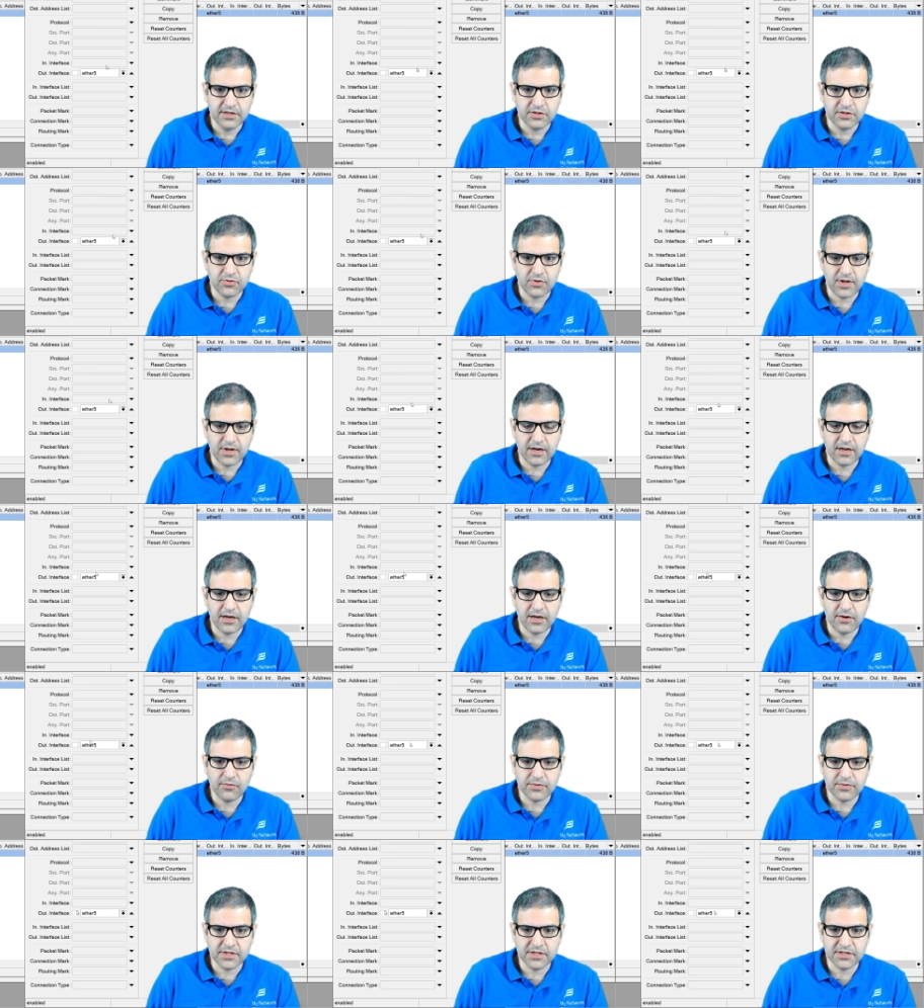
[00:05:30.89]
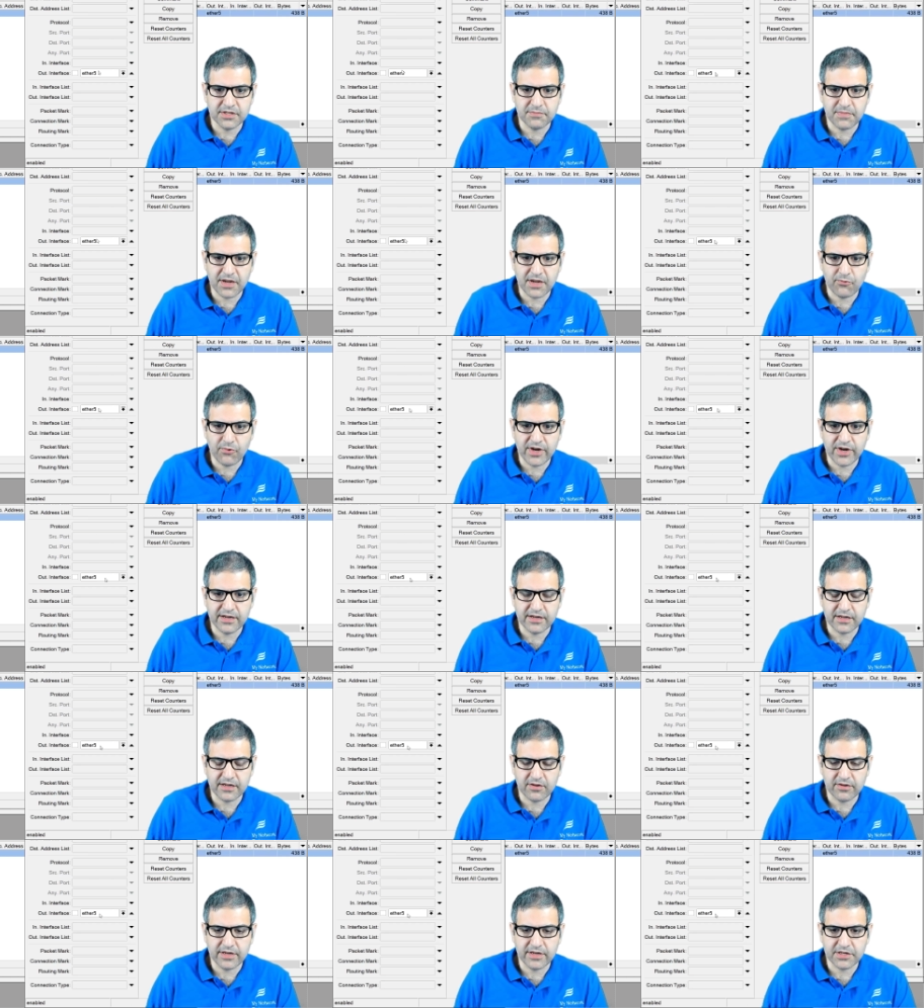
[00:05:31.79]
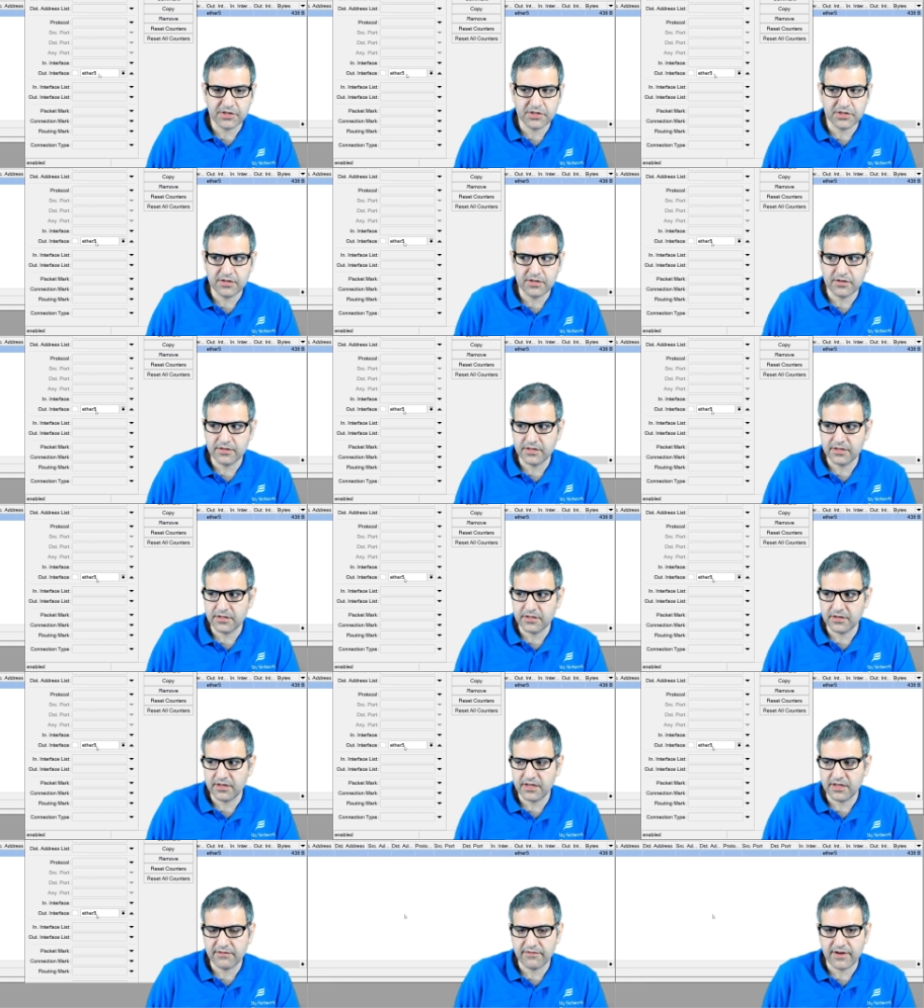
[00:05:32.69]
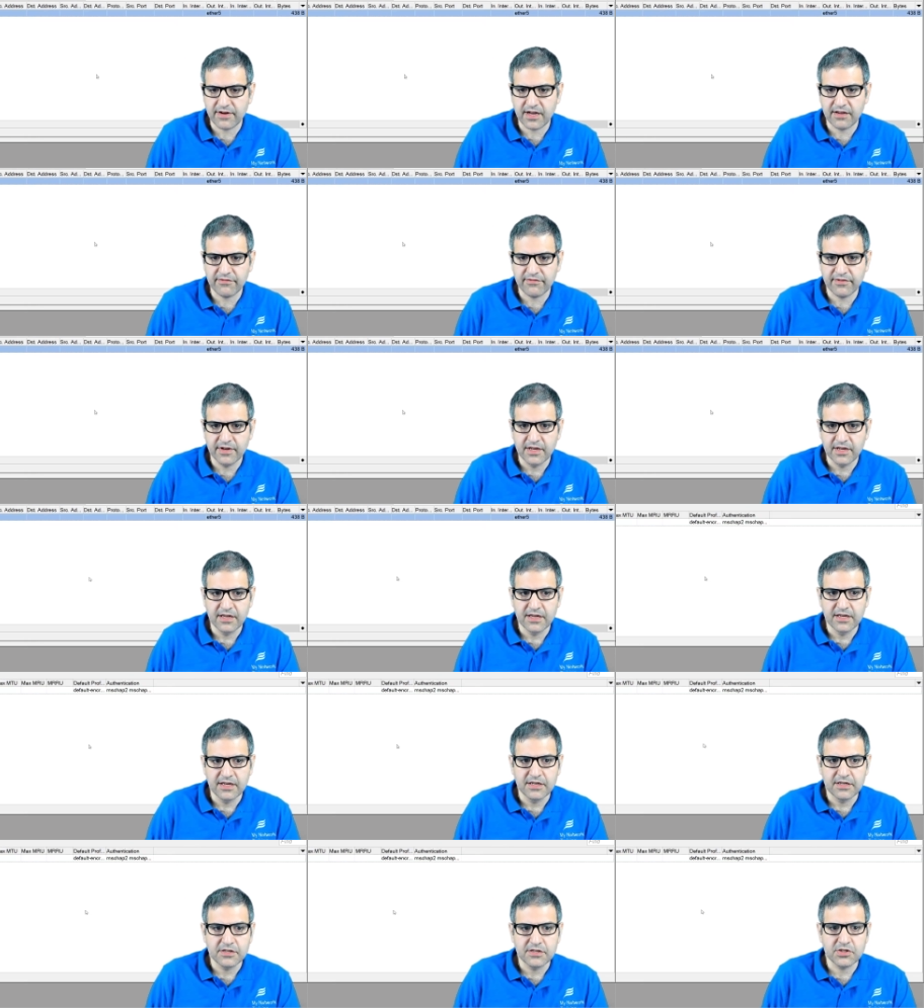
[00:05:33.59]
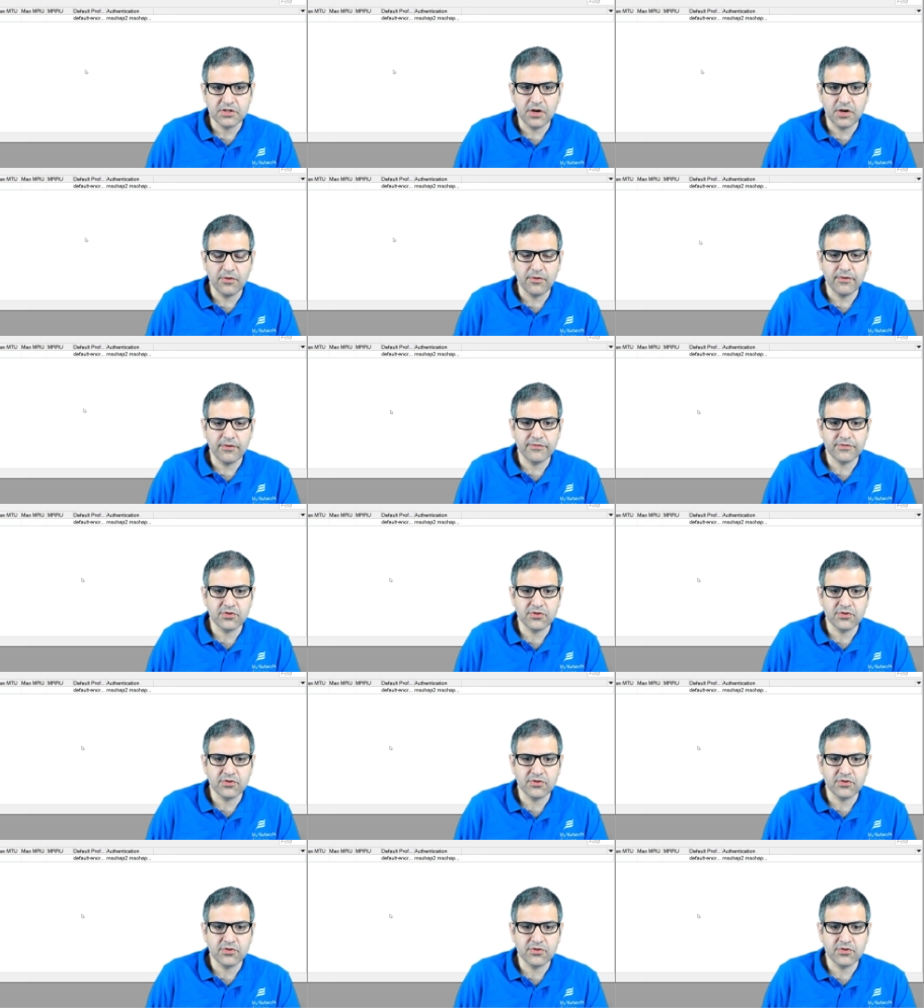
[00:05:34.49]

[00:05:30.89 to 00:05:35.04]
to allow, this is my one connection on Ethernet 5. So, so